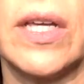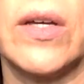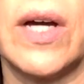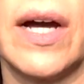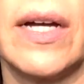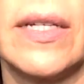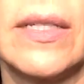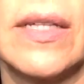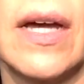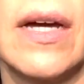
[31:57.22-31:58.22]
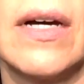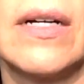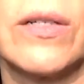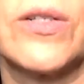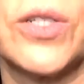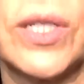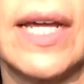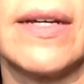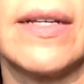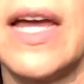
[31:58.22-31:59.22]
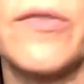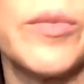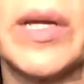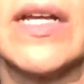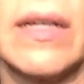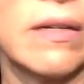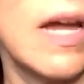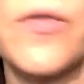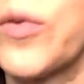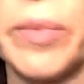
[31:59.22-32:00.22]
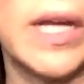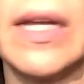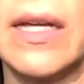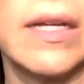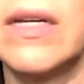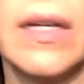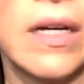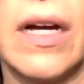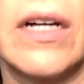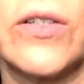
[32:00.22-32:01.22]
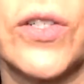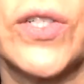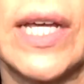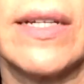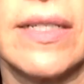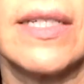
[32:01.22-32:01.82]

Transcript: that you guys understand everybody, everybody understands